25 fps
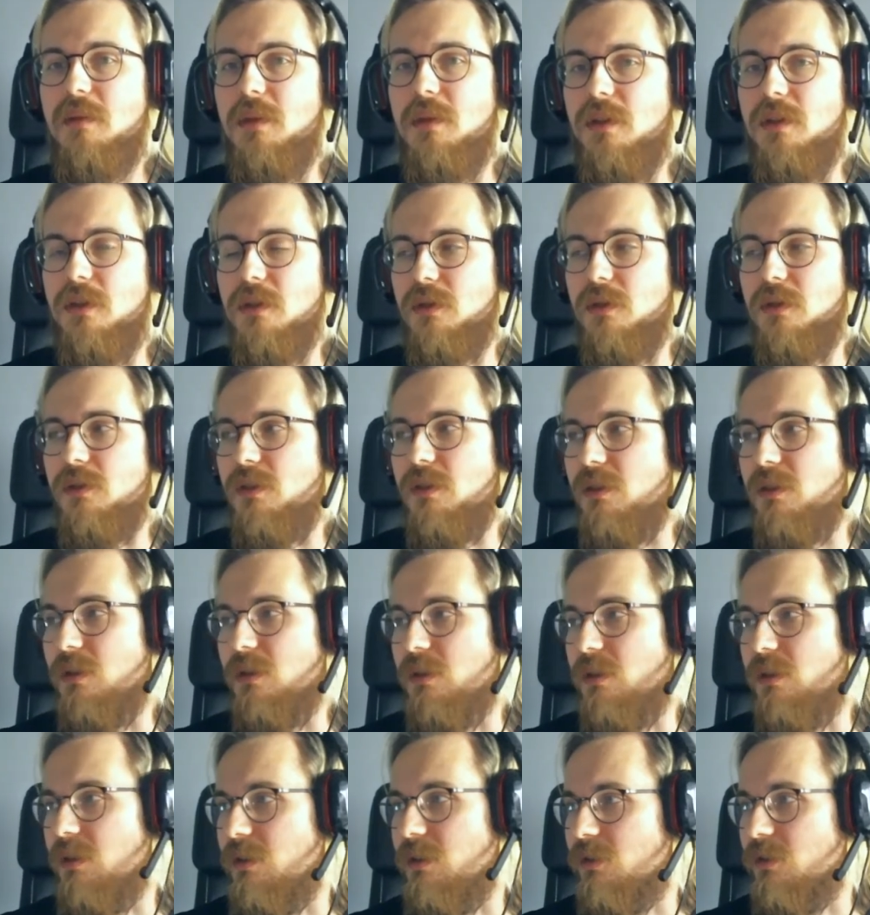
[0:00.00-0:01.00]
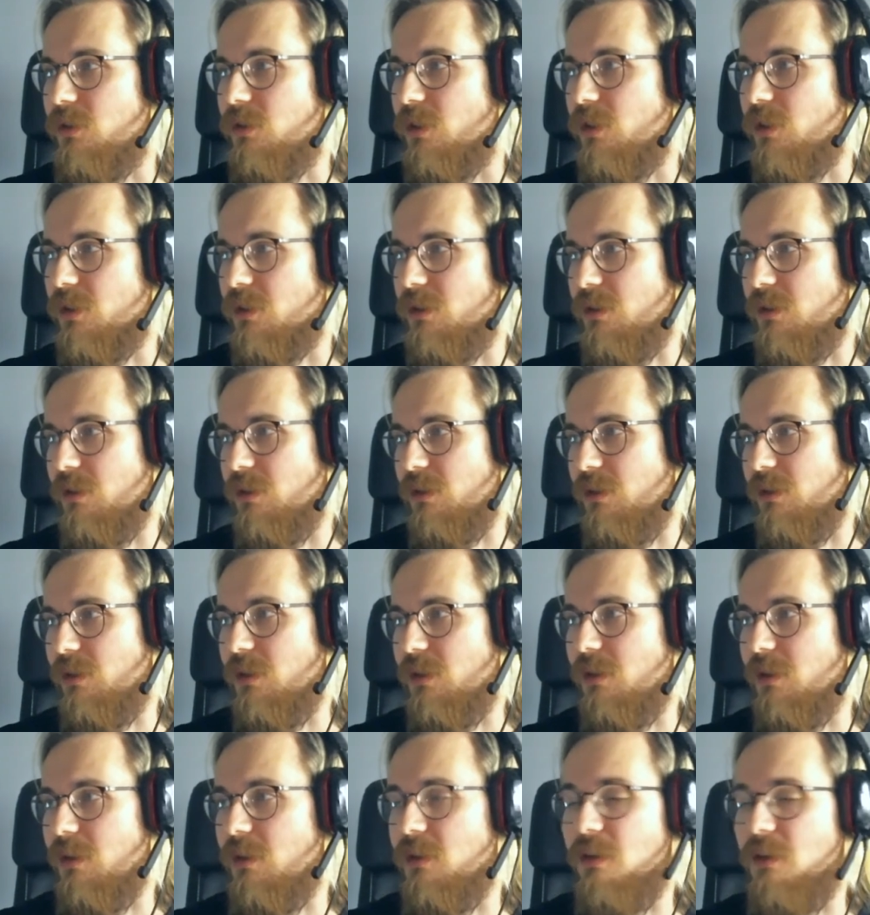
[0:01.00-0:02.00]
because uh, it's just uh,
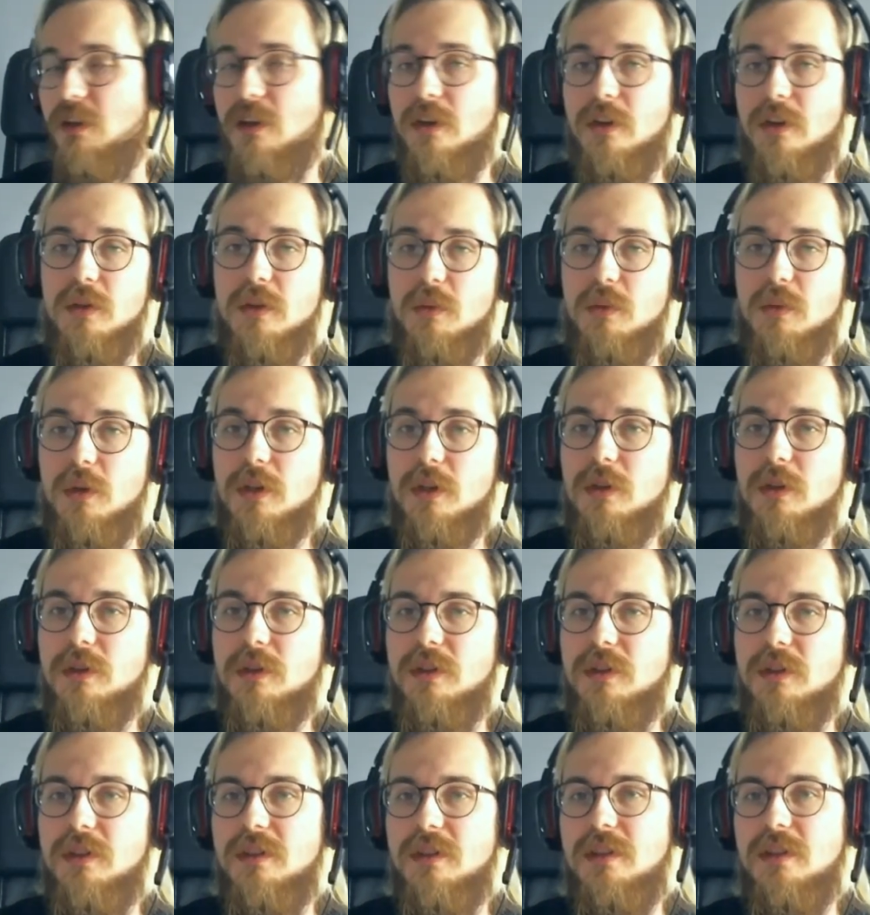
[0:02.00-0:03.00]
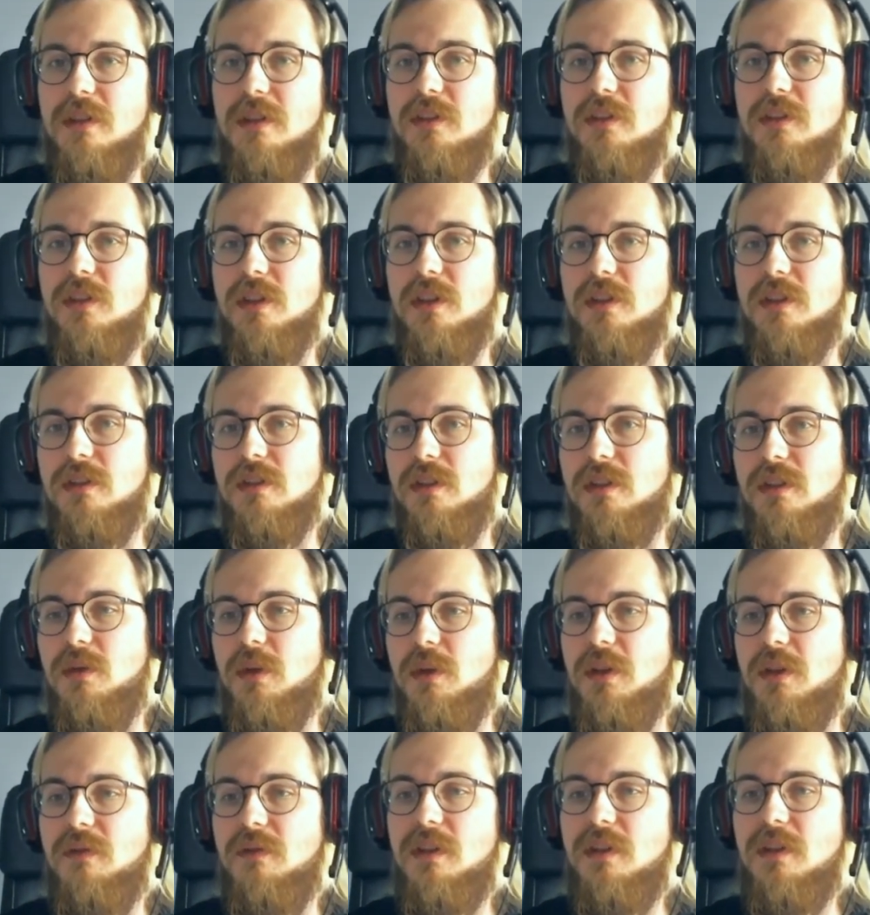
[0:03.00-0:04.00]
in the current world it's just so
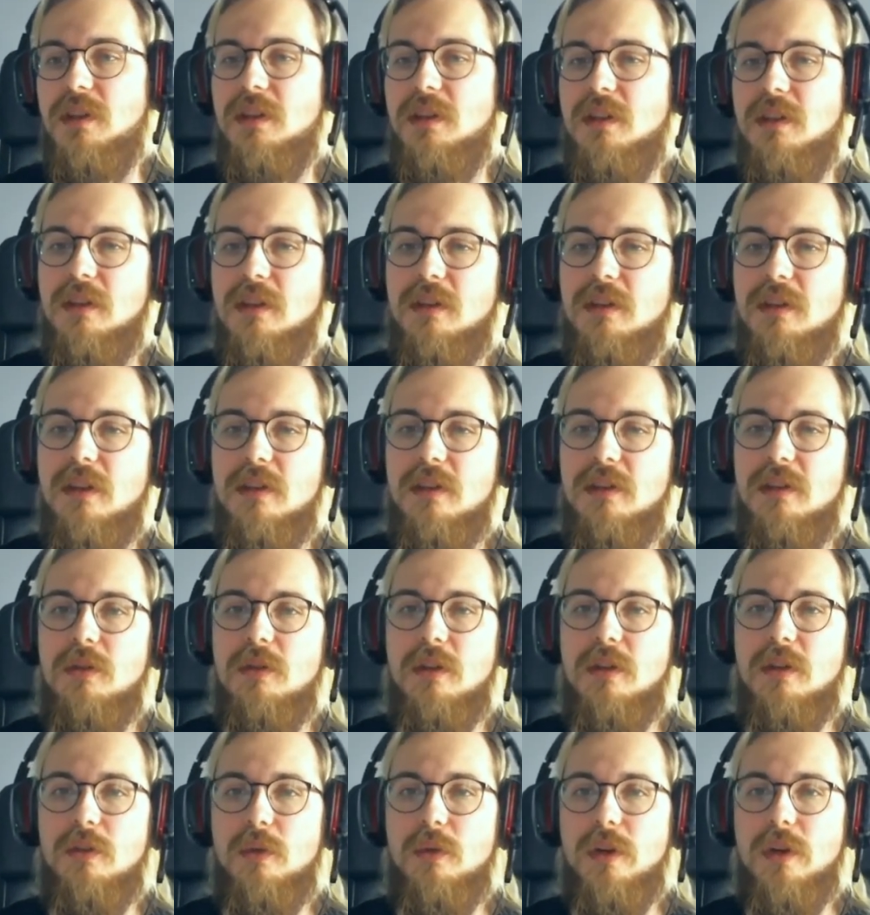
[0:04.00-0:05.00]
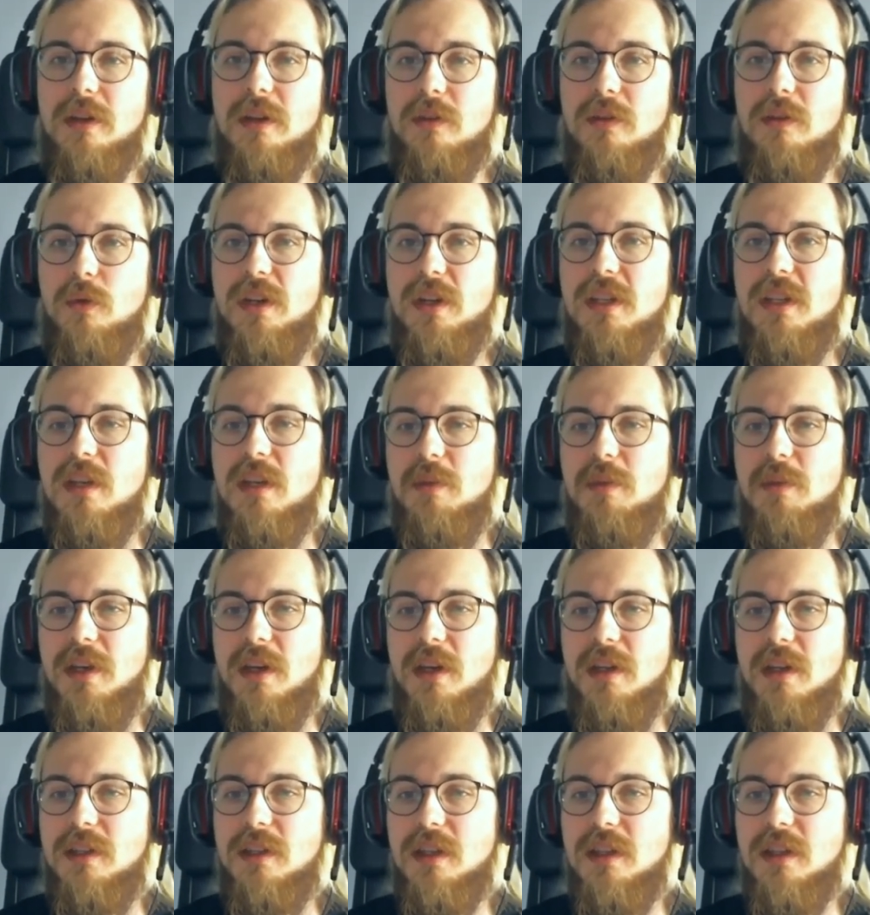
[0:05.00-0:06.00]
convenient that you can run Ready
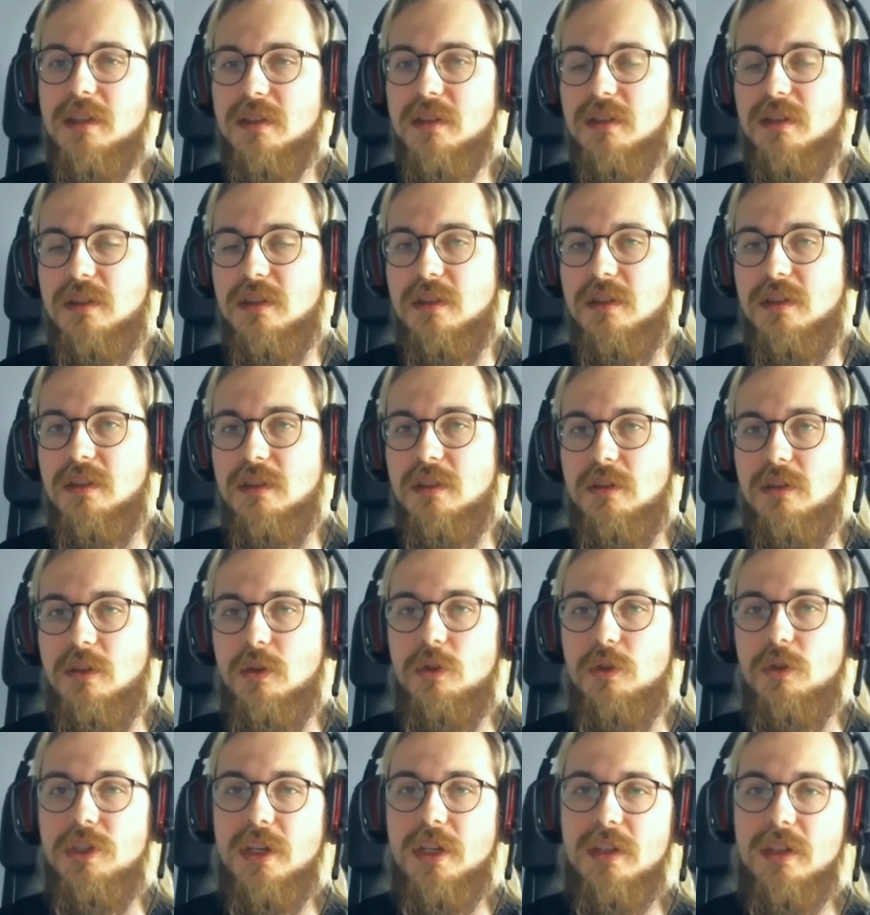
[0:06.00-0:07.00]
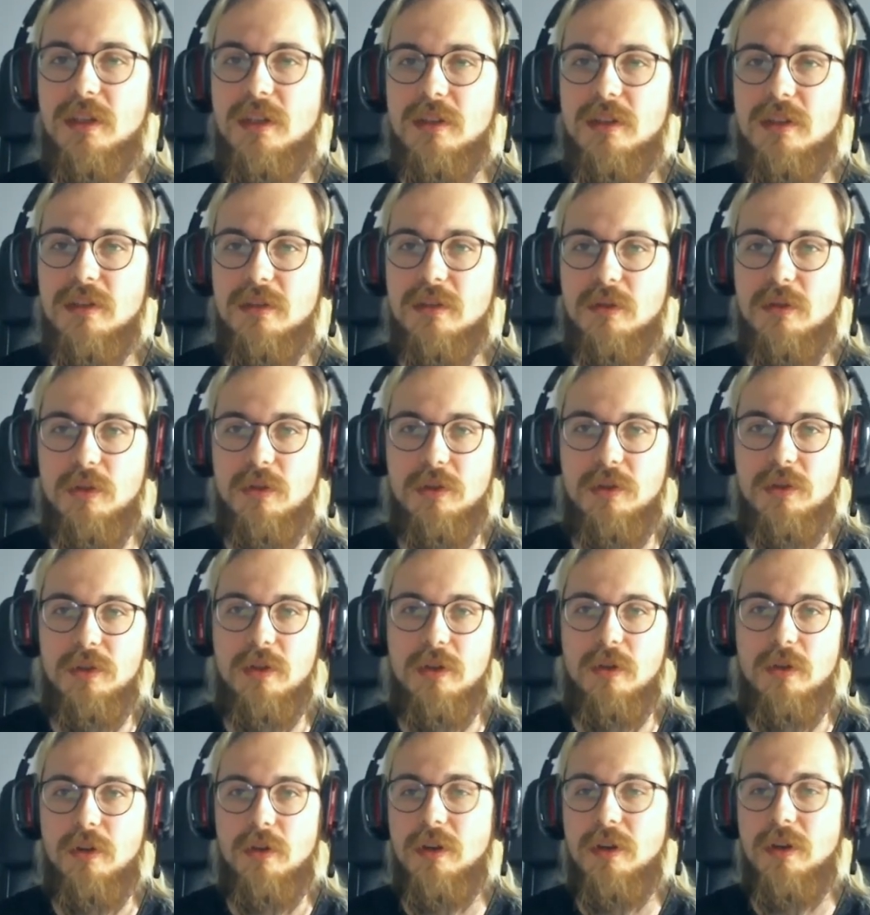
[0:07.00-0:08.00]
API tests in your jenkins or
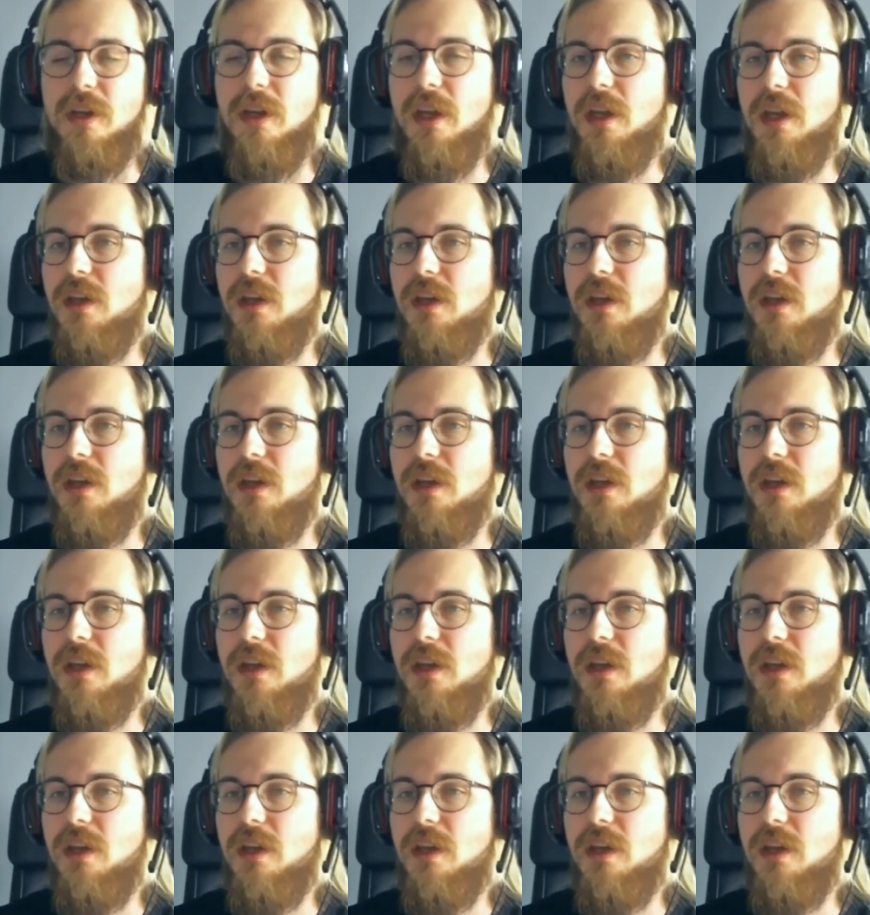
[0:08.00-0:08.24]
your